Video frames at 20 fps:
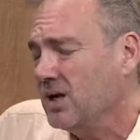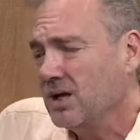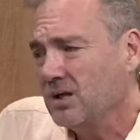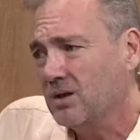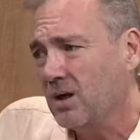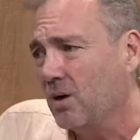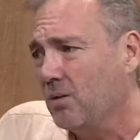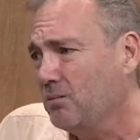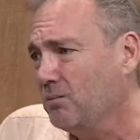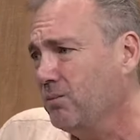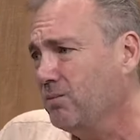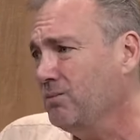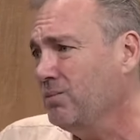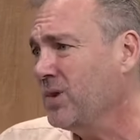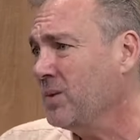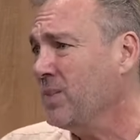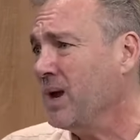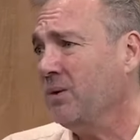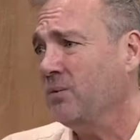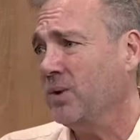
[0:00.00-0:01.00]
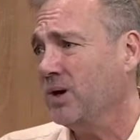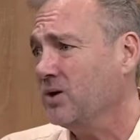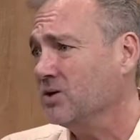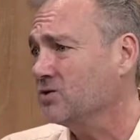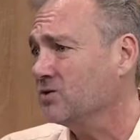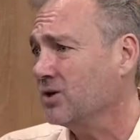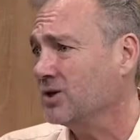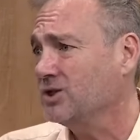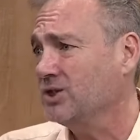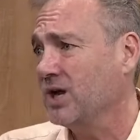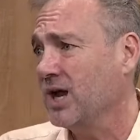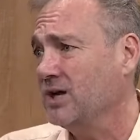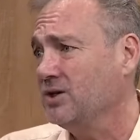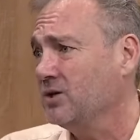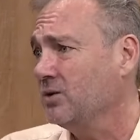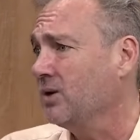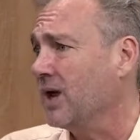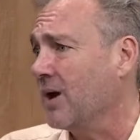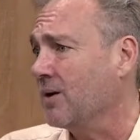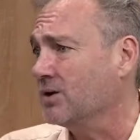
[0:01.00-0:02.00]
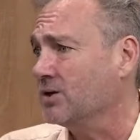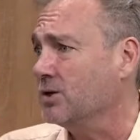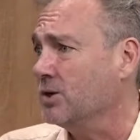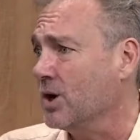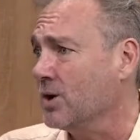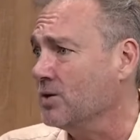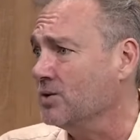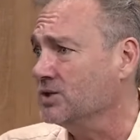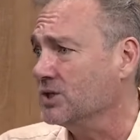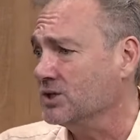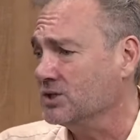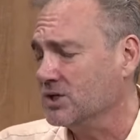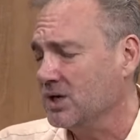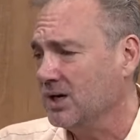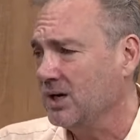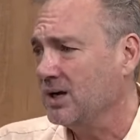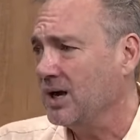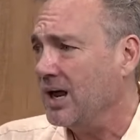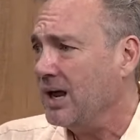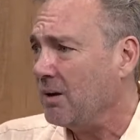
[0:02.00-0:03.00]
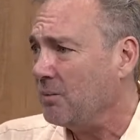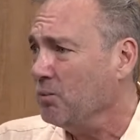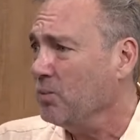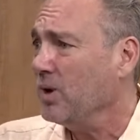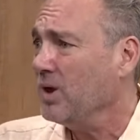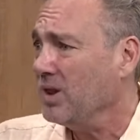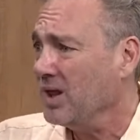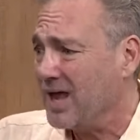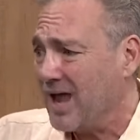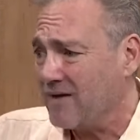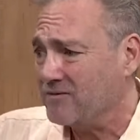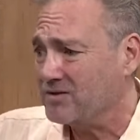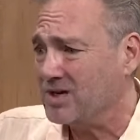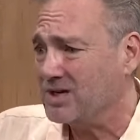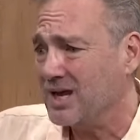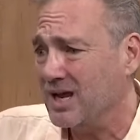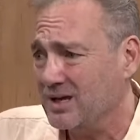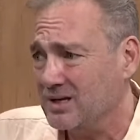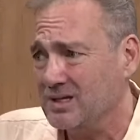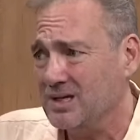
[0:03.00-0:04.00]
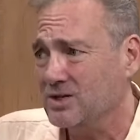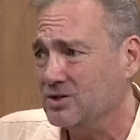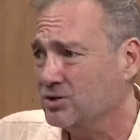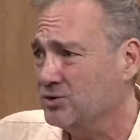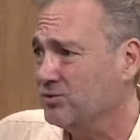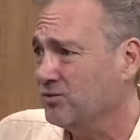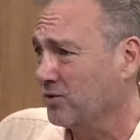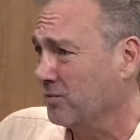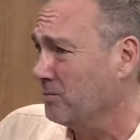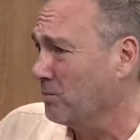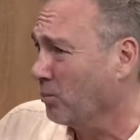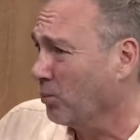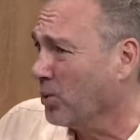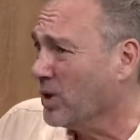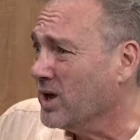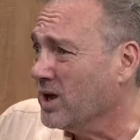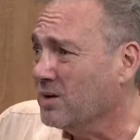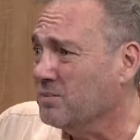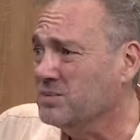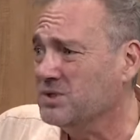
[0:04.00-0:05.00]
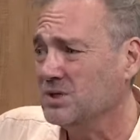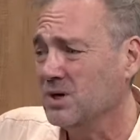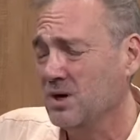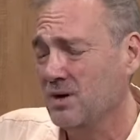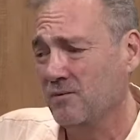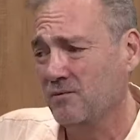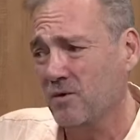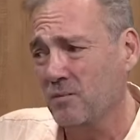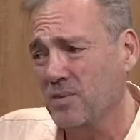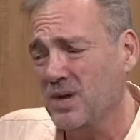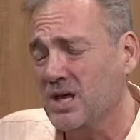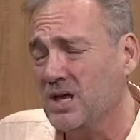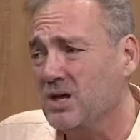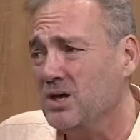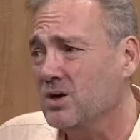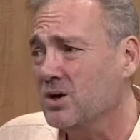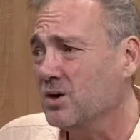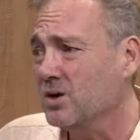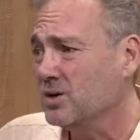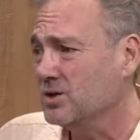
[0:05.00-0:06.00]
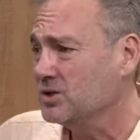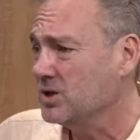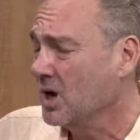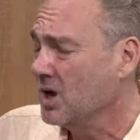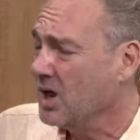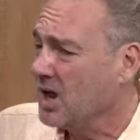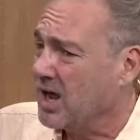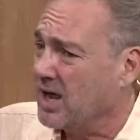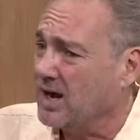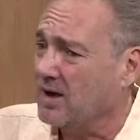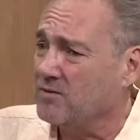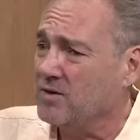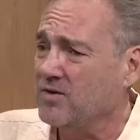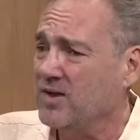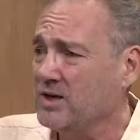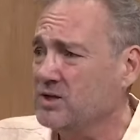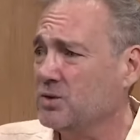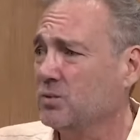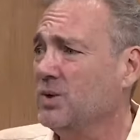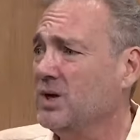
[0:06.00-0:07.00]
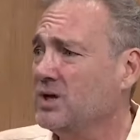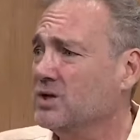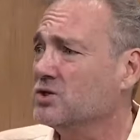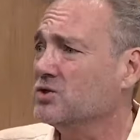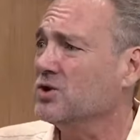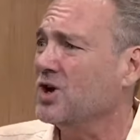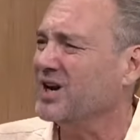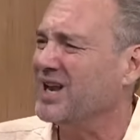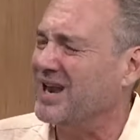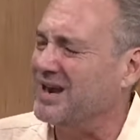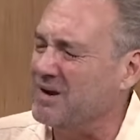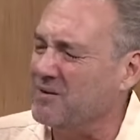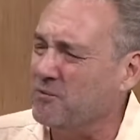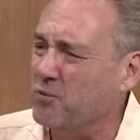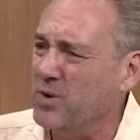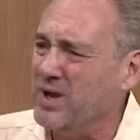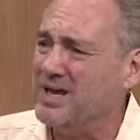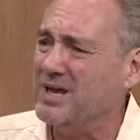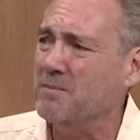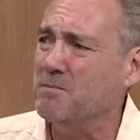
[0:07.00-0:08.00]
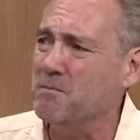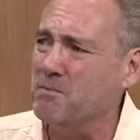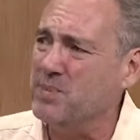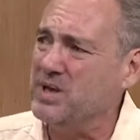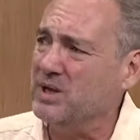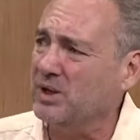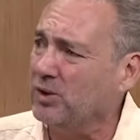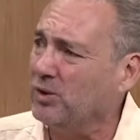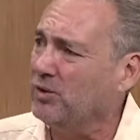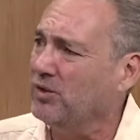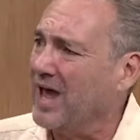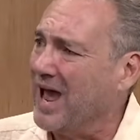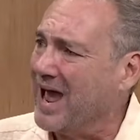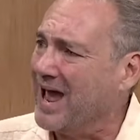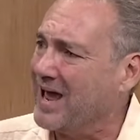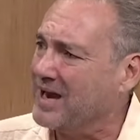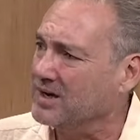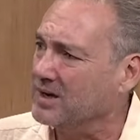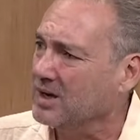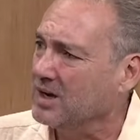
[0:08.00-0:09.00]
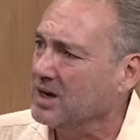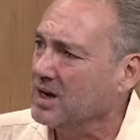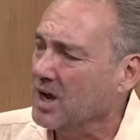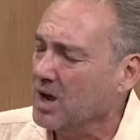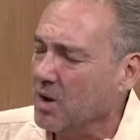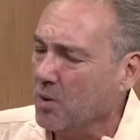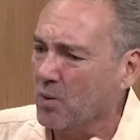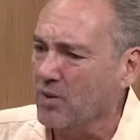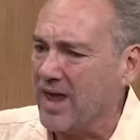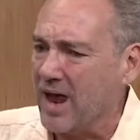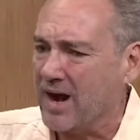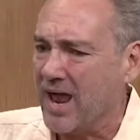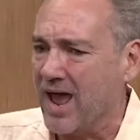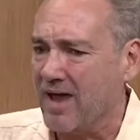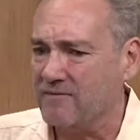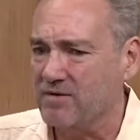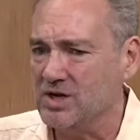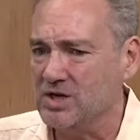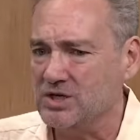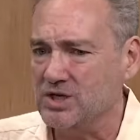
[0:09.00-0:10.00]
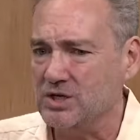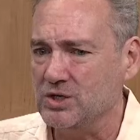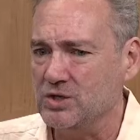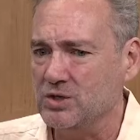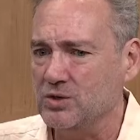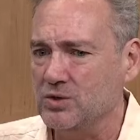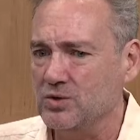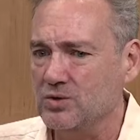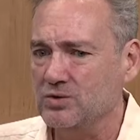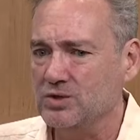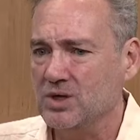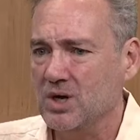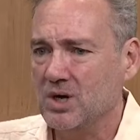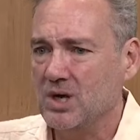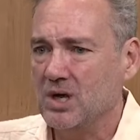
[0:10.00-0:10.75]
the main reconstruction I do now is noses, and I really have to take tissue from ribs, from ears, and everything to reconstruct. And if we can build that without having to use